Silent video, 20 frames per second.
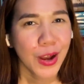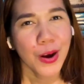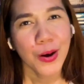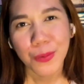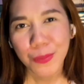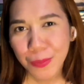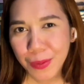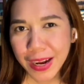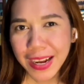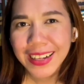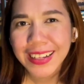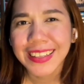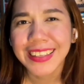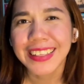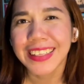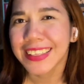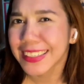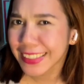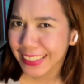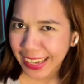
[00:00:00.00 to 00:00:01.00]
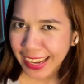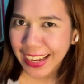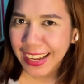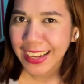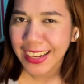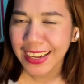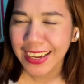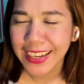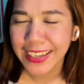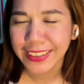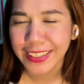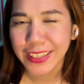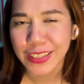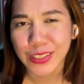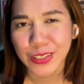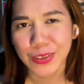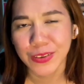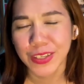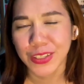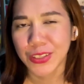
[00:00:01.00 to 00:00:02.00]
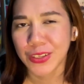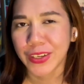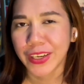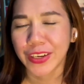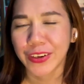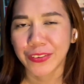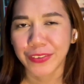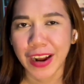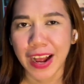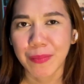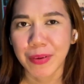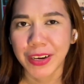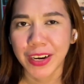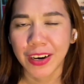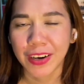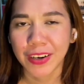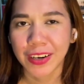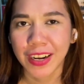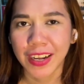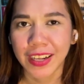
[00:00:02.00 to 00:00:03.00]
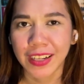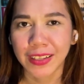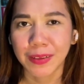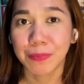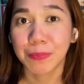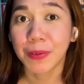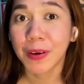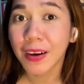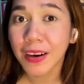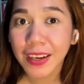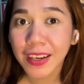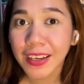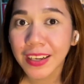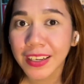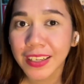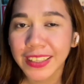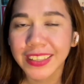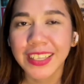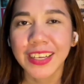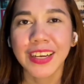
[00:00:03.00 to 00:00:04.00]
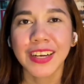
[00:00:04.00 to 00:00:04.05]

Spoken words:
Well, yeah, I think so that you can cram an RL, but